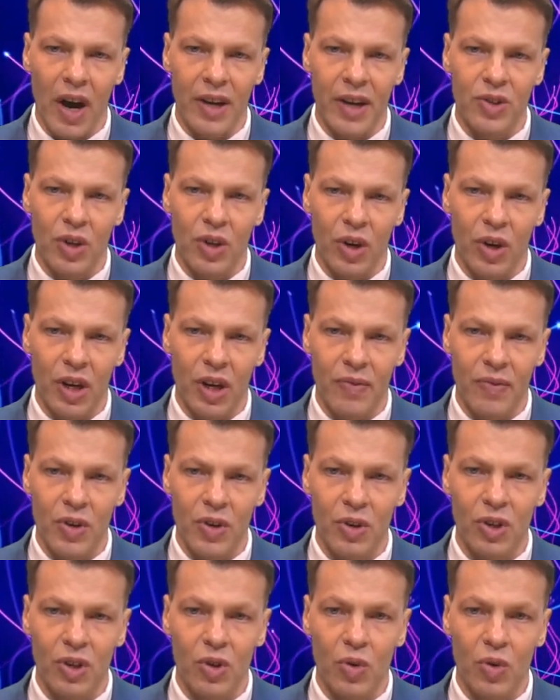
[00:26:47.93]
So if you were
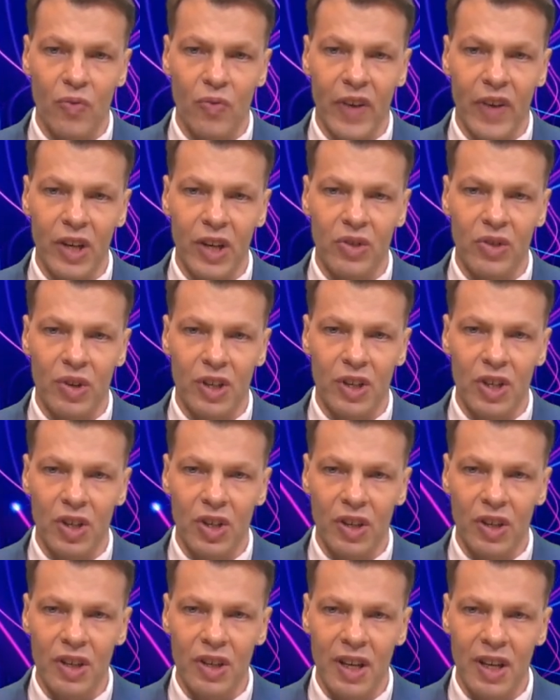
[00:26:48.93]
to do vector
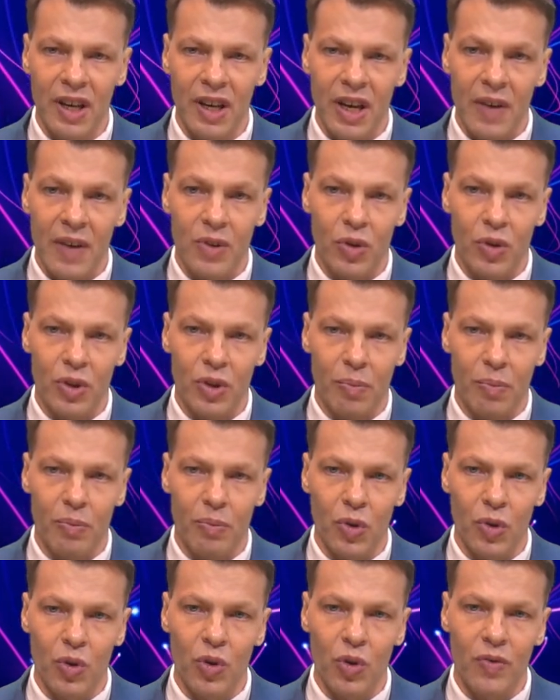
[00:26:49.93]
addition, if you were to
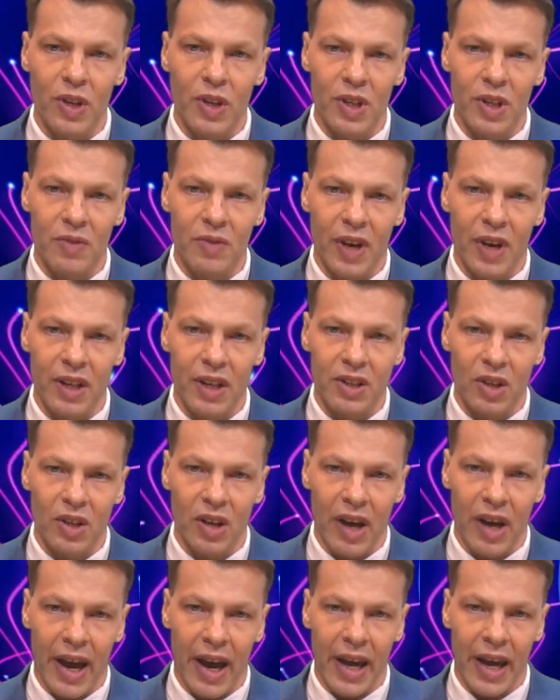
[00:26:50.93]
move this vector
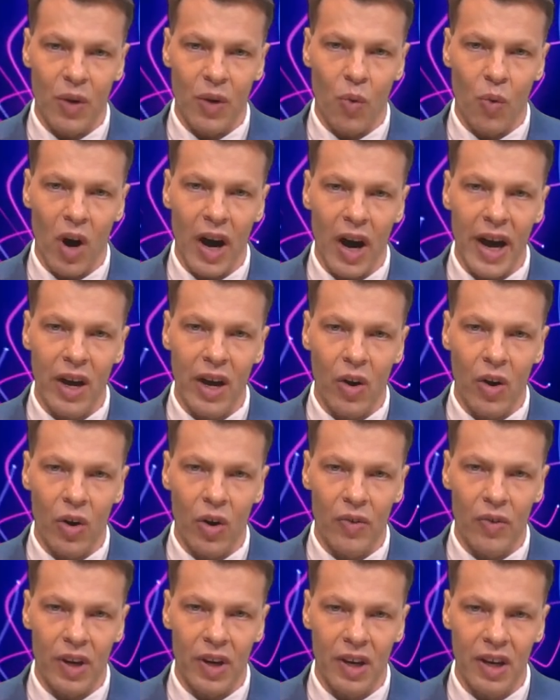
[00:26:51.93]
AY over
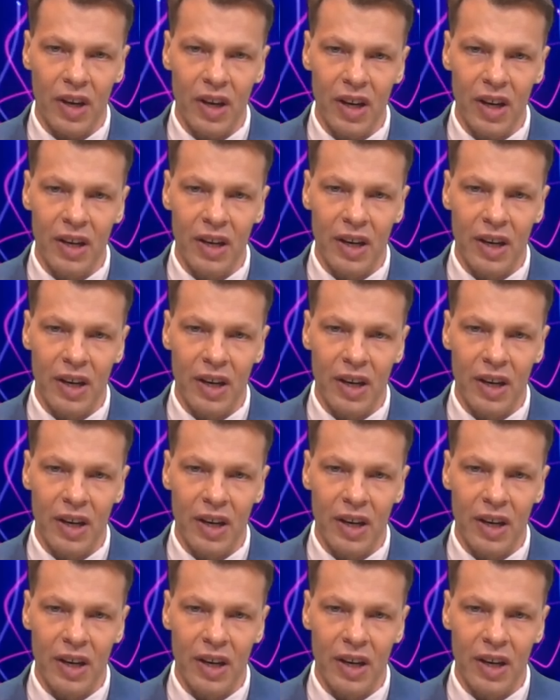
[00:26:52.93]
here,